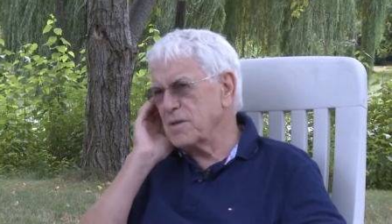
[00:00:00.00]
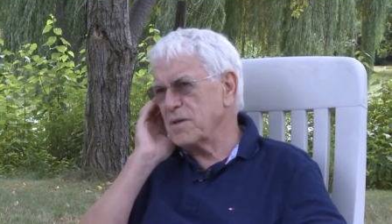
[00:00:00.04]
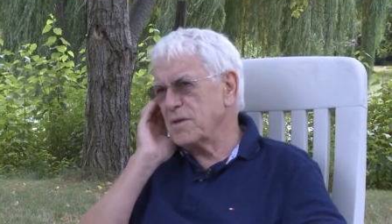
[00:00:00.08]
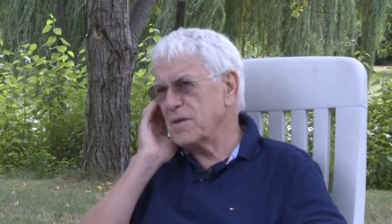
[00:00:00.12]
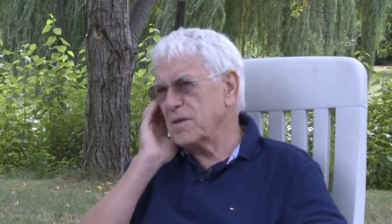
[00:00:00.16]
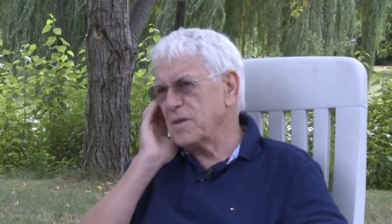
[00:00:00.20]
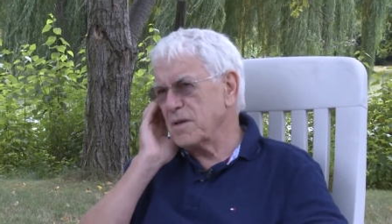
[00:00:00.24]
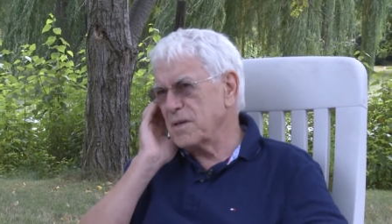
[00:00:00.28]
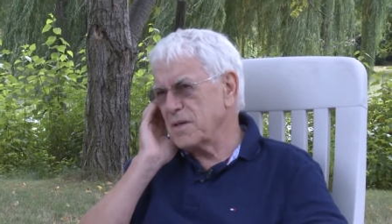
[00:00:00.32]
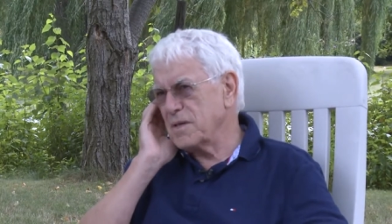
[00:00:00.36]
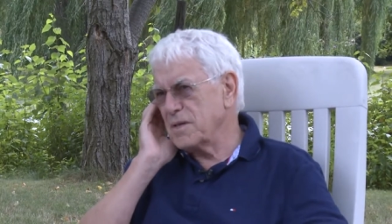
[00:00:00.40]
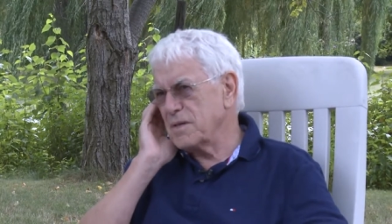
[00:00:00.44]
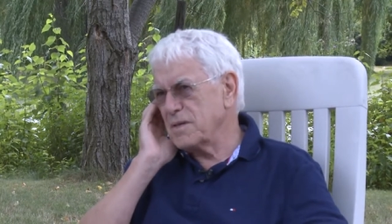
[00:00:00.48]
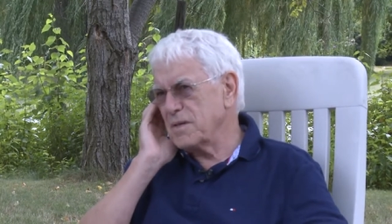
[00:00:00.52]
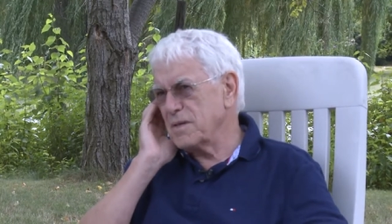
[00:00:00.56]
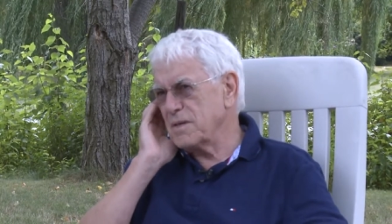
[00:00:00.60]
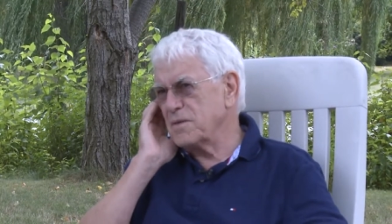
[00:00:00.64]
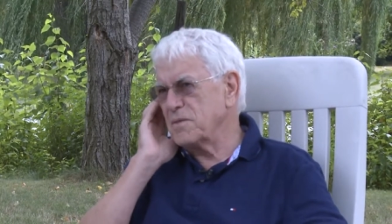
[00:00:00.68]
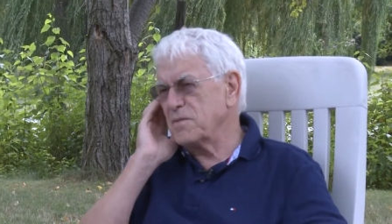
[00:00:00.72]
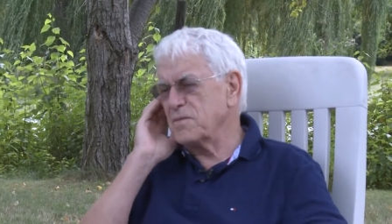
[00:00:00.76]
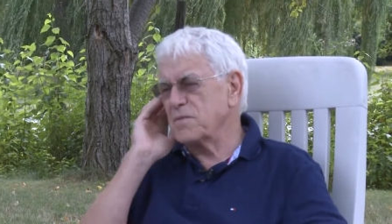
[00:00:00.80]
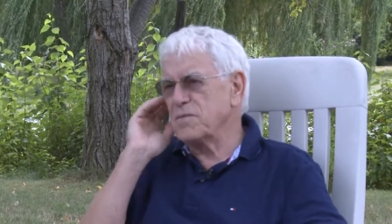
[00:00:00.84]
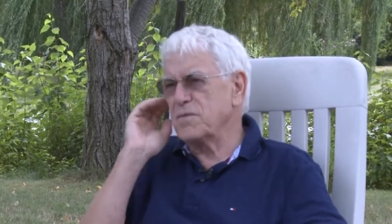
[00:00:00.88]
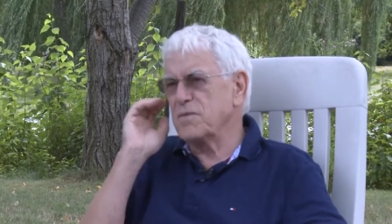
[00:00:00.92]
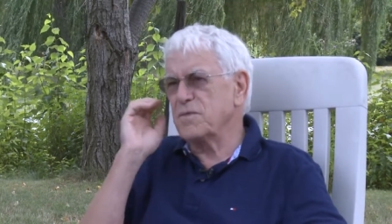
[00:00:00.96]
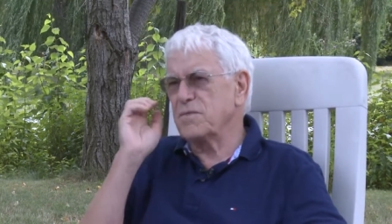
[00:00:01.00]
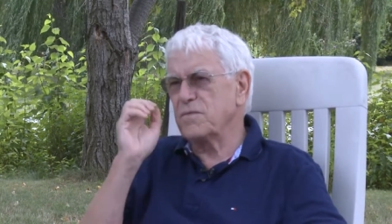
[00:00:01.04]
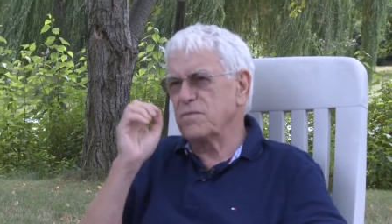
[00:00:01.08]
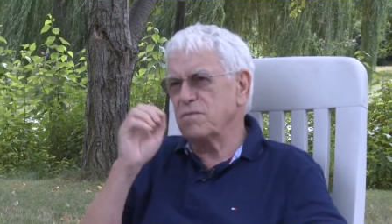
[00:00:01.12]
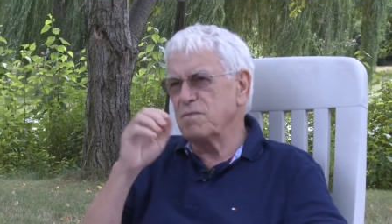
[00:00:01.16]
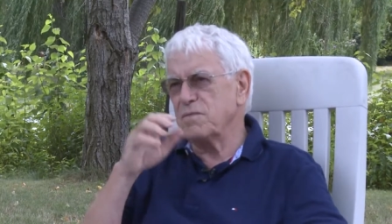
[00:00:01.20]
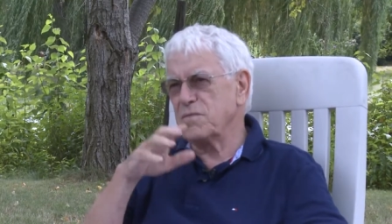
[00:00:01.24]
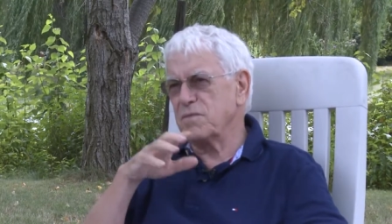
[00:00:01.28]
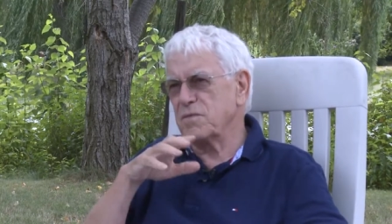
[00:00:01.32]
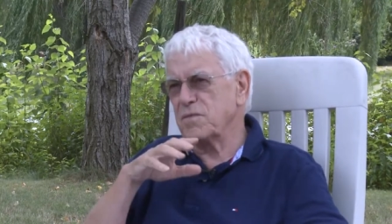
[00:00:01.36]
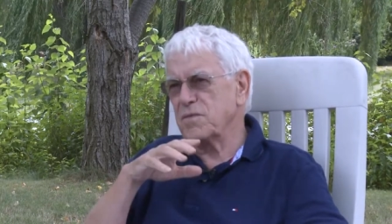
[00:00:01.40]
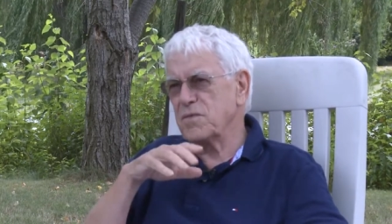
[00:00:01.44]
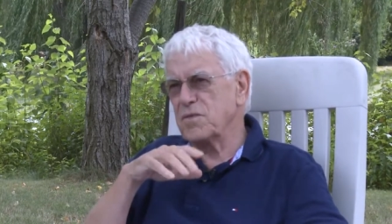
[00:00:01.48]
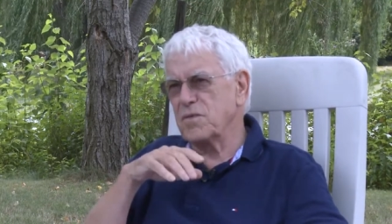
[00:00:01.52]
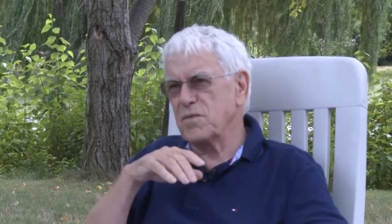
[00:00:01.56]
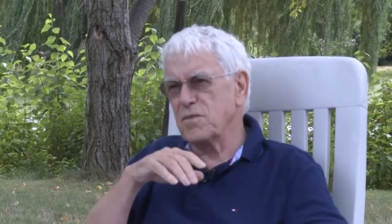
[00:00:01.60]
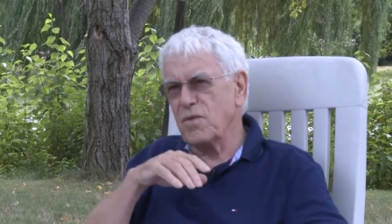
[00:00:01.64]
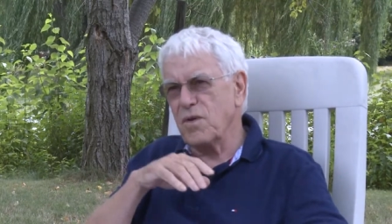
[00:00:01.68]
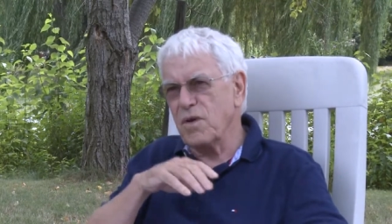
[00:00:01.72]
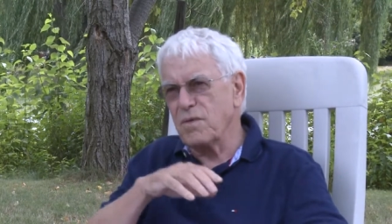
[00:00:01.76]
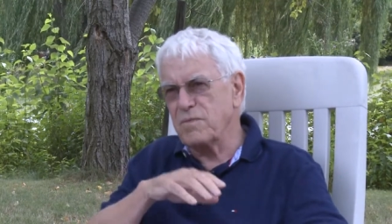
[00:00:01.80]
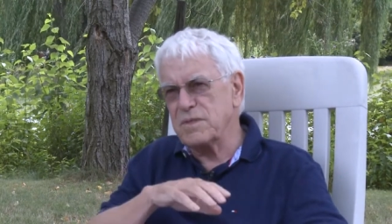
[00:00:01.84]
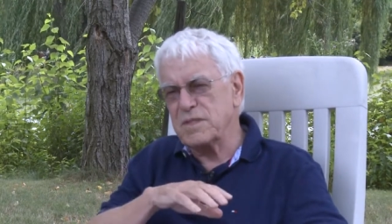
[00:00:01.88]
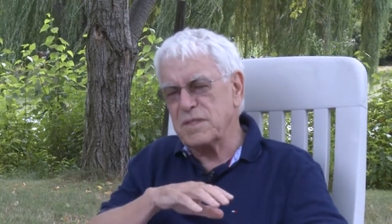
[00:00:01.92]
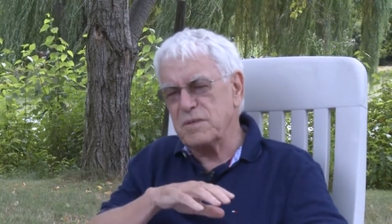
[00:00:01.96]
Uh, I, you, you, you've
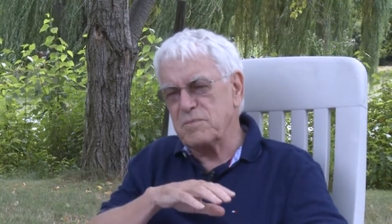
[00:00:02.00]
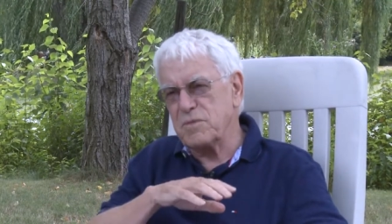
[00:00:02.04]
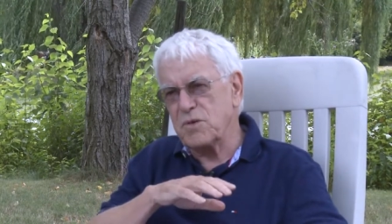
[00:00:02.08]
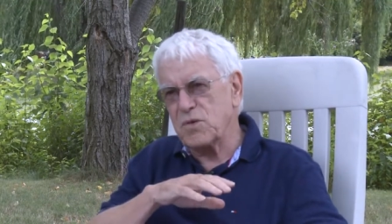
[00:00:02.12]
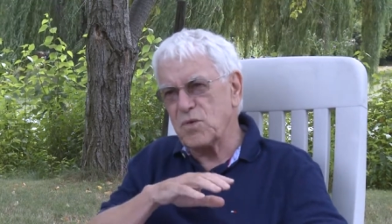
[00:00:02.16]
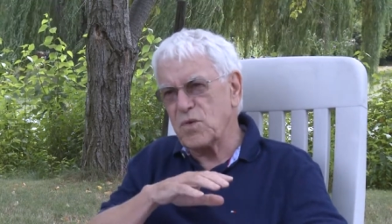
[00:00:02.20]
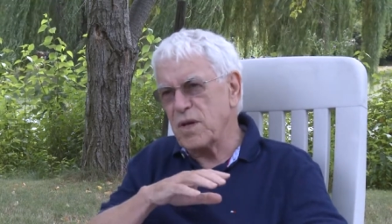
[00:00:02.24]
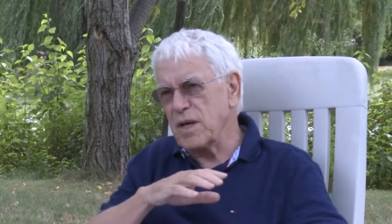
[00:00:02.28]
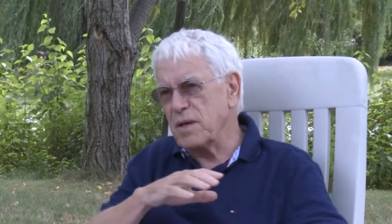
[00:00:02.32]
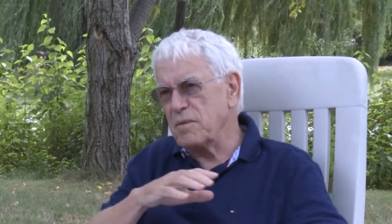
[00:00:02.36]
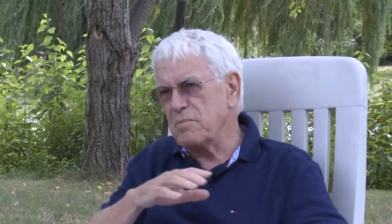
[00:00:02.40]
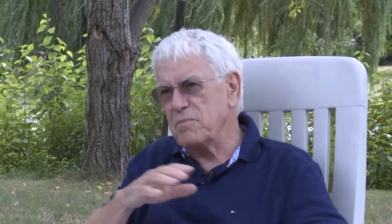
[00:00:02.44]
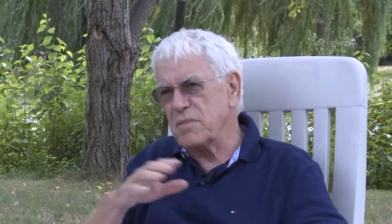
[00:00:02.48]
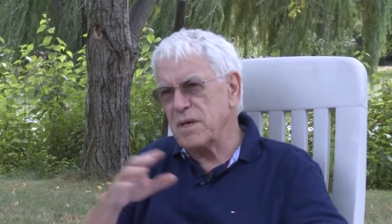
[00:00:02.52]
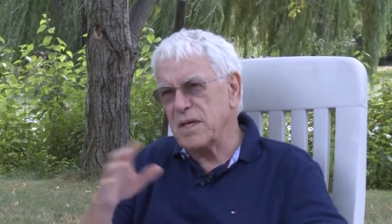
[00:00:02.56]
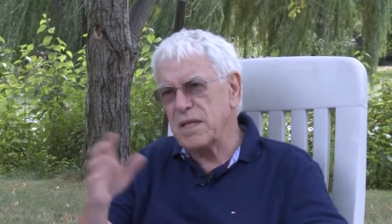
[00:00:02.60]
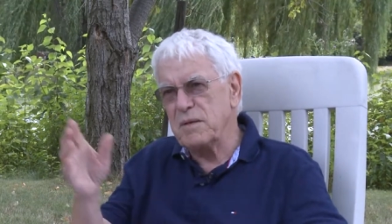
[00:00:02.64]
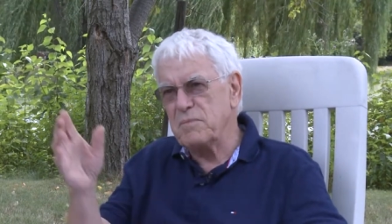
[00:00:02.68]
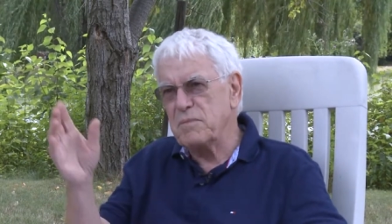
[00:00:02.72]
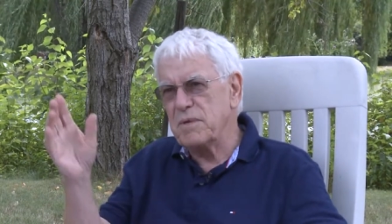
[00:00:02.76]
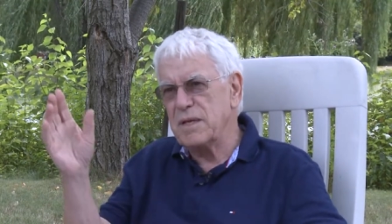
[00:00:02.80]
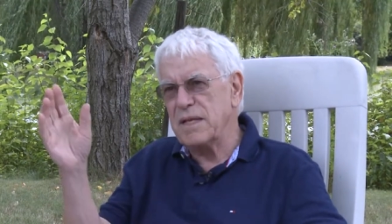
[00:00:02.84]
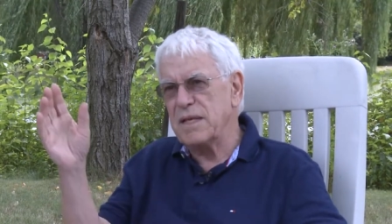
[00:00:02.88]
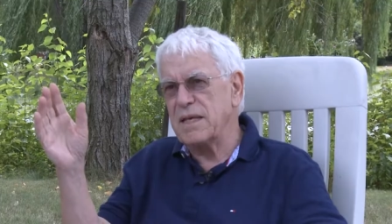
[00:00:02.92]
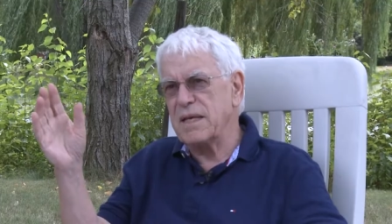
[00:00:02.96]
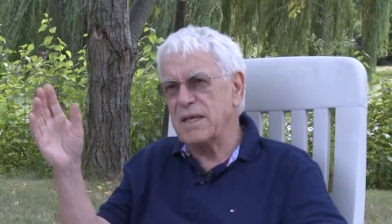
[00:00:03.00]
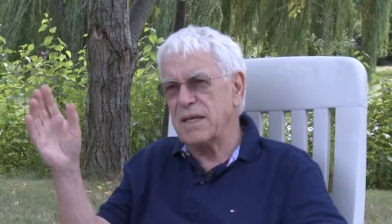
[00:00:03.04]
obviously been trying many many